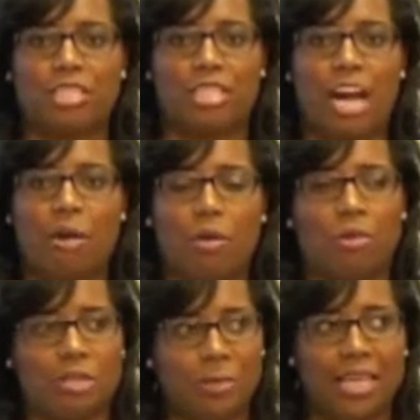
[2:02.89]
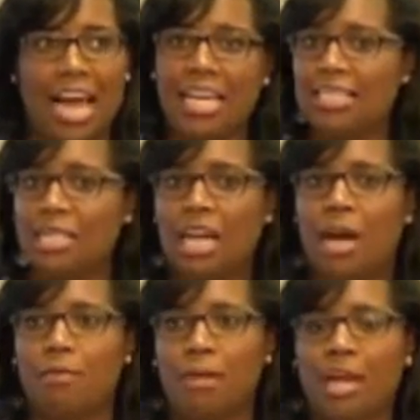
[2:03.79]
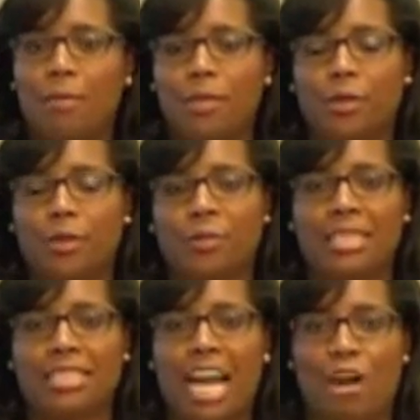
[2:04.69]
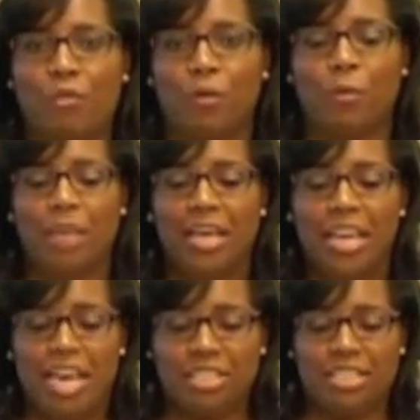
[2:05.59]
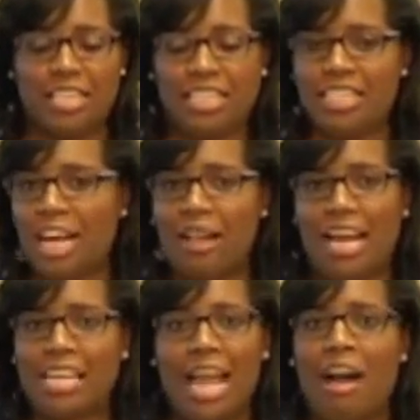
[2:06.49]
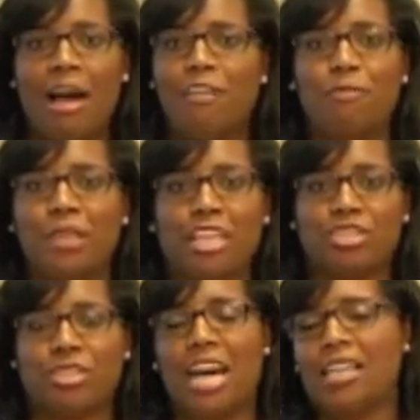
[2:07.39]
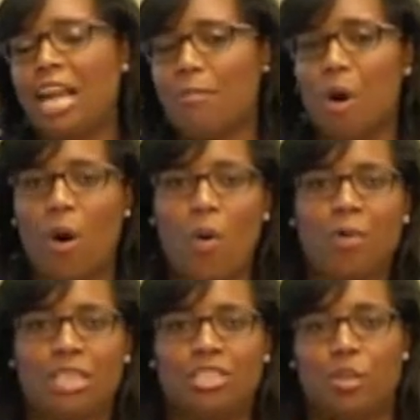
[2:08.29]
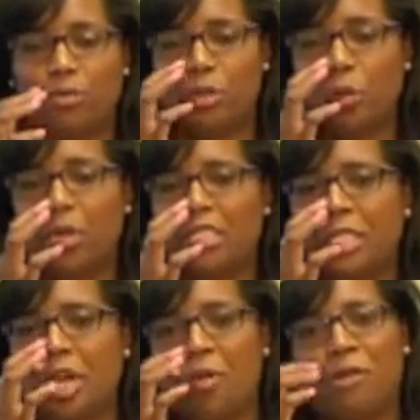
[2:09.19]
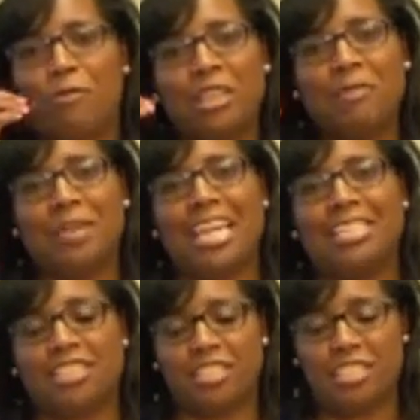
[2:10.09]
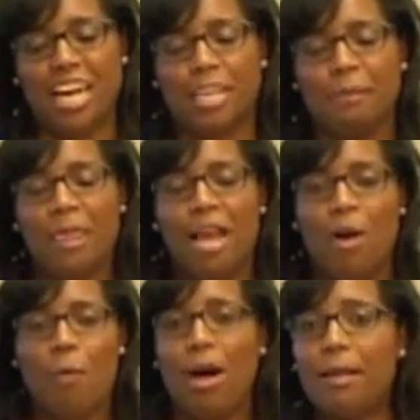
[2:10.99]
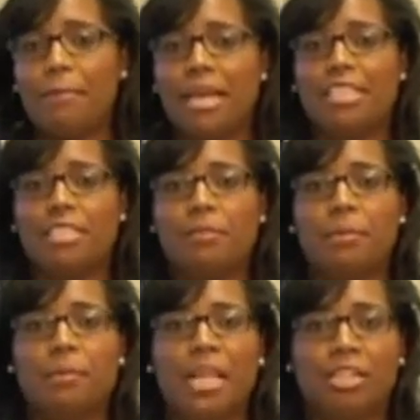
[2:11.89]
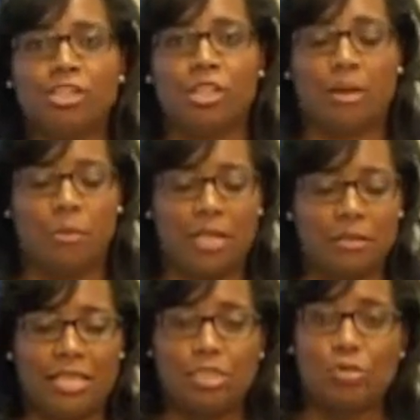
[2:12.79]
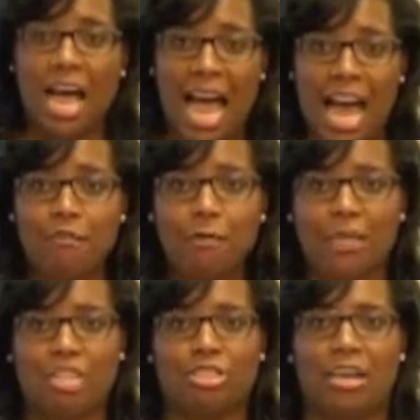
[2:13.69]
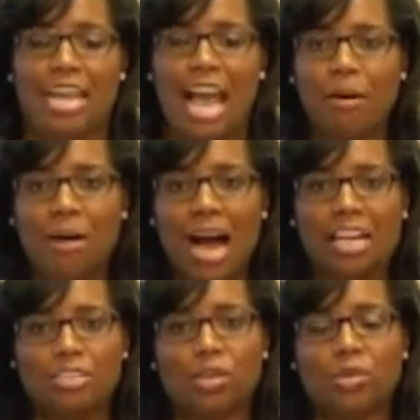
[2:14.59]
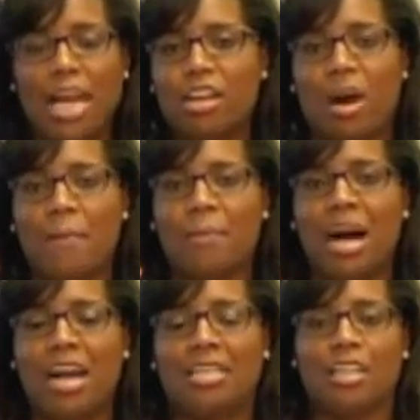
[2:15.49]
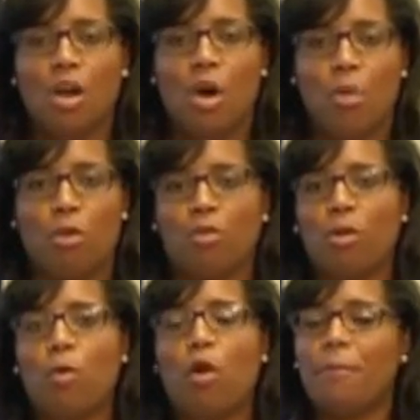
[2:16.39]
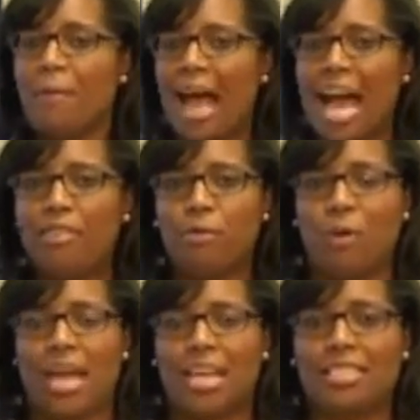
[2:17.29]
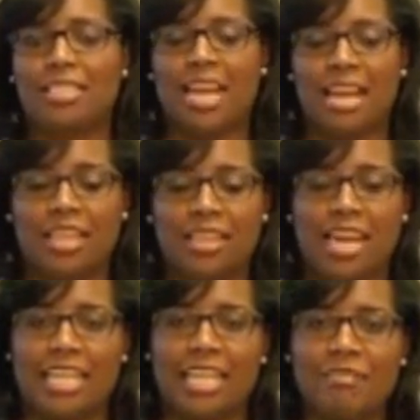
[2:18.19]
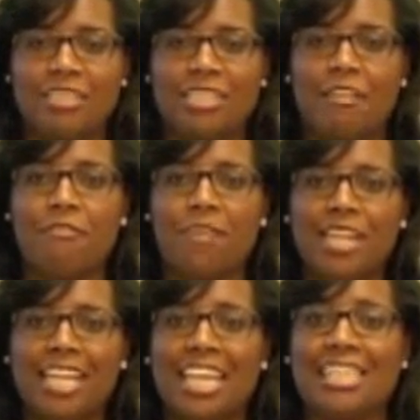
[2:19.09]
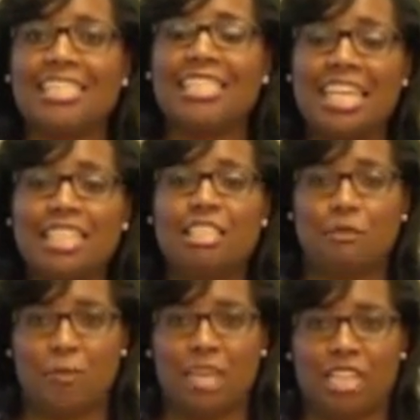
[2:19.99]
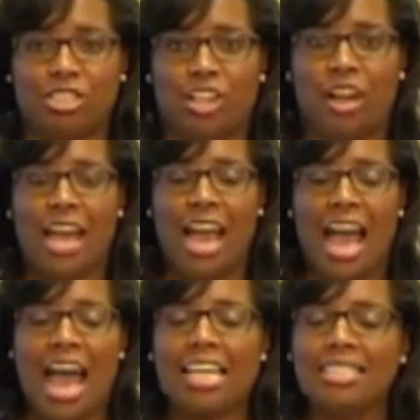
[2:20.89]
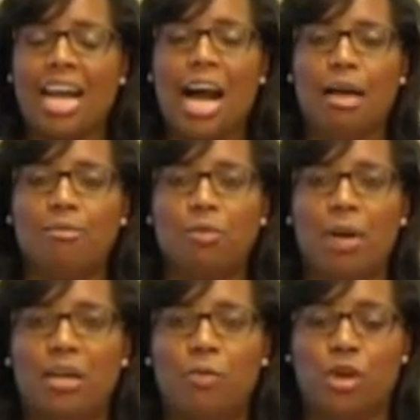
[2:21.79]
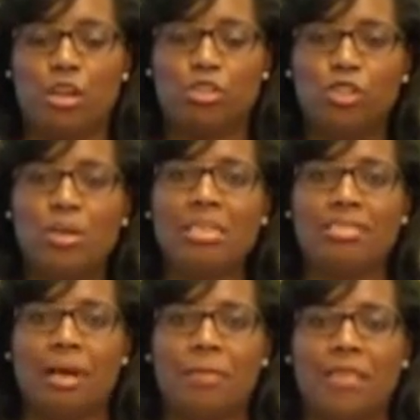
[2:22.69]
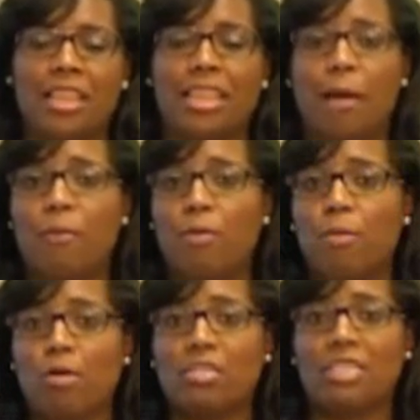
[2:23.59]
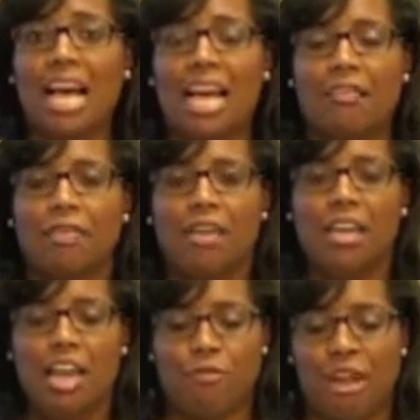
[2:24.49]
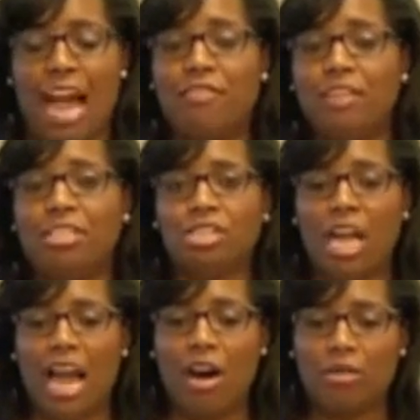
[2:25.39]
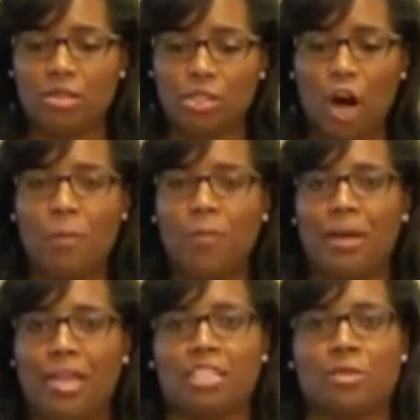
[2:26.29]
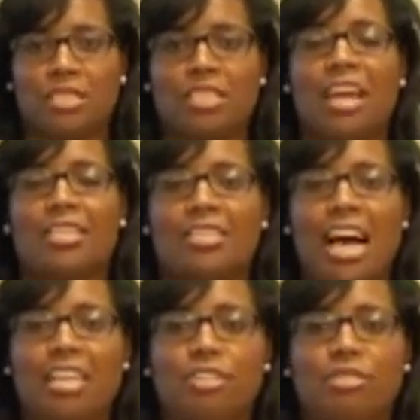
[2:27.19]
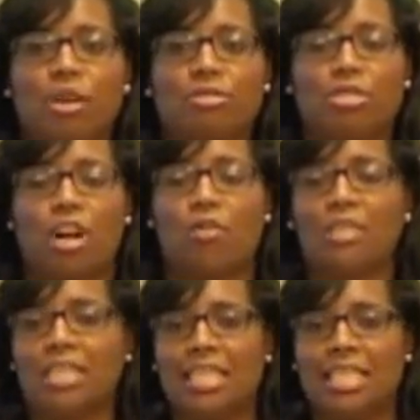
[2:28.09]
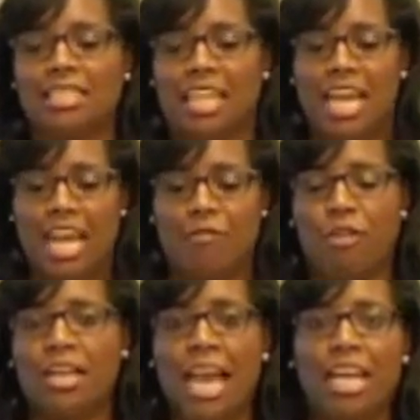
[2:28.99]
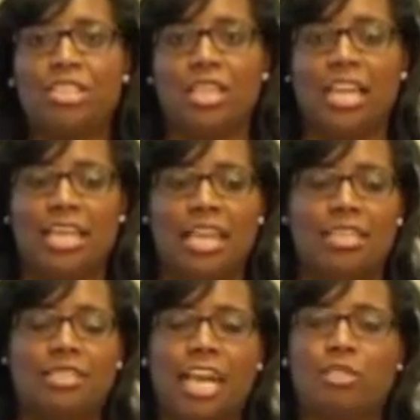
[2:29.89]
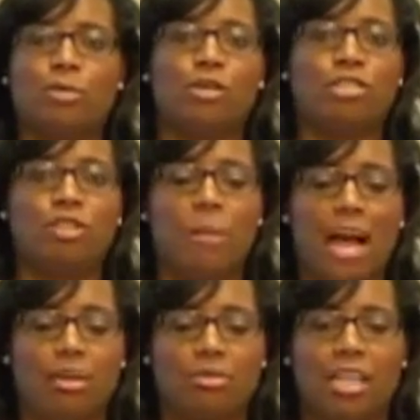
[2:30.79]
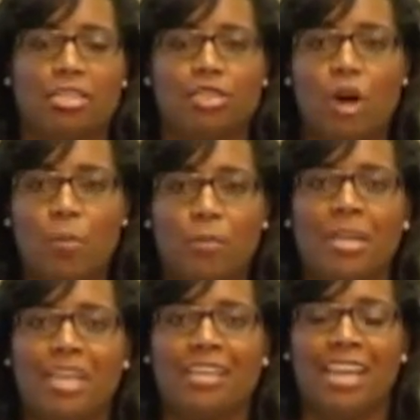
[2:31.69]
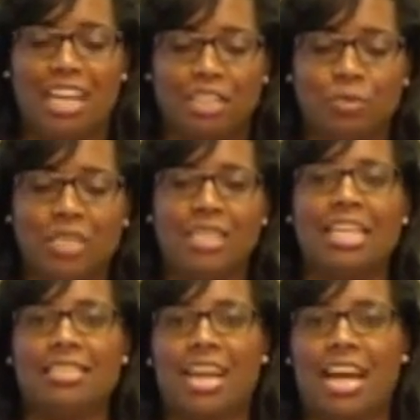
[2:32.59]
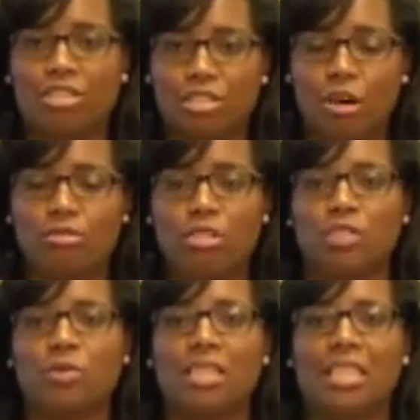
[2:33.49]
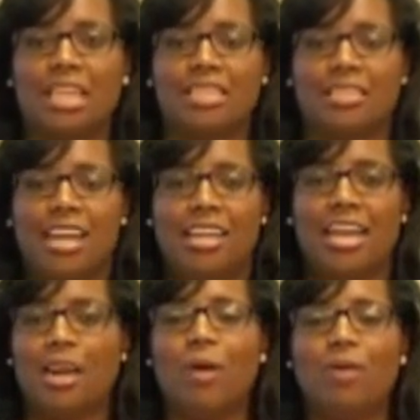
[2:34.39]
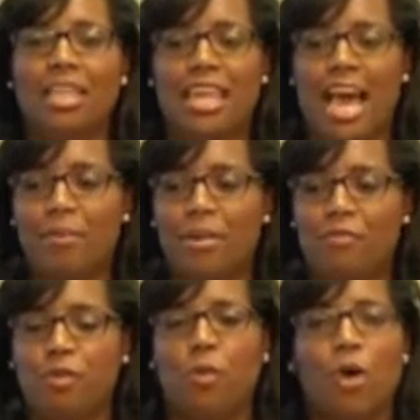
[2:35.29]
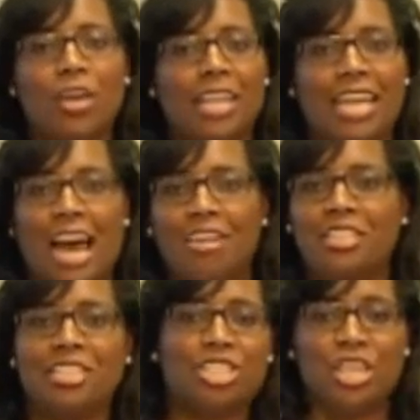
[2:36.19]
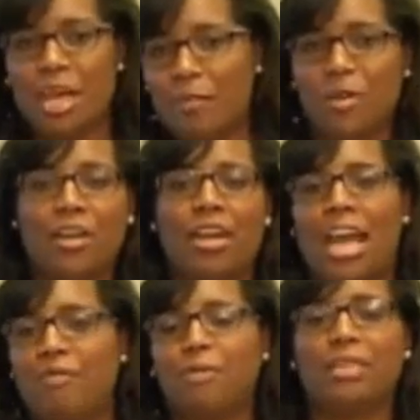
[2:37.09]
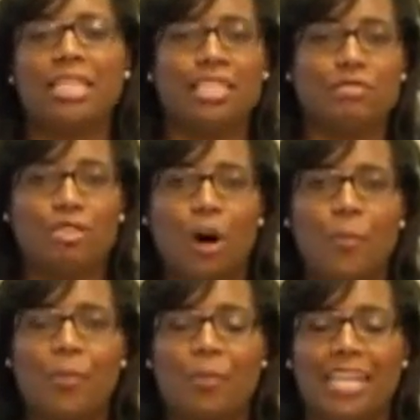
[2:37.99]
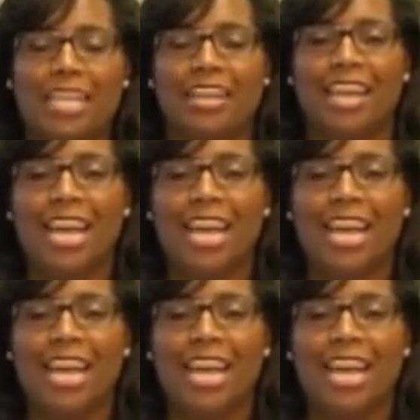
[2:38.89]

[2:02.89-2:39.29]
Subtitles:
Sarah was beginning to become a little bit doubtful. And she says, shall I now have pleasure now that I'm old? And so 2 weeks ago, we really began to study what it means to be pleasured and what it means to have pleasure and how God has created our mind with reward pathways that give us a feeling and a sense of pleasure at times when we are doing something that promotes life. If you're having a child, dopamine, as we discussed, and oxytocin are released. If you're engaging in sex with your spouse, dopamine is released, oxytocin is released. Not only that, but if you're working out in the gym, you're going to have a release of dopamine.